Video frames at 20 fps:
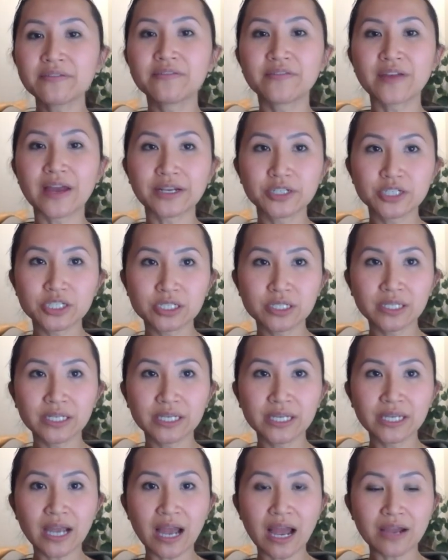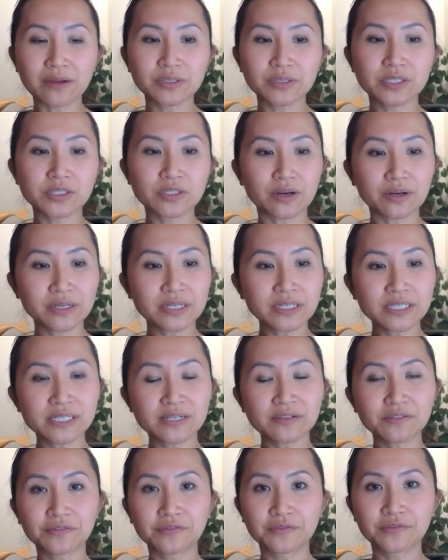eventually I was starting
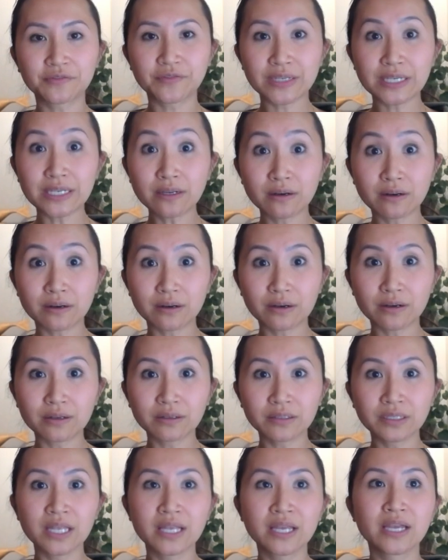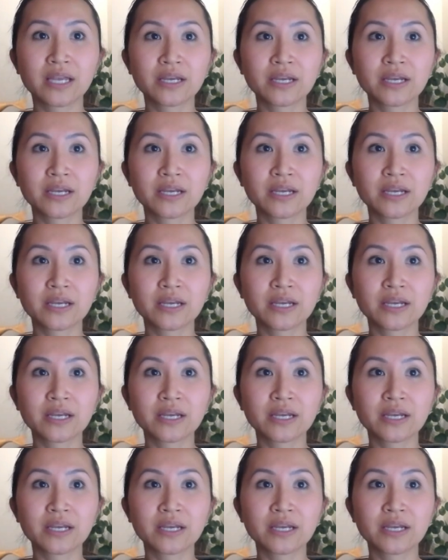to feel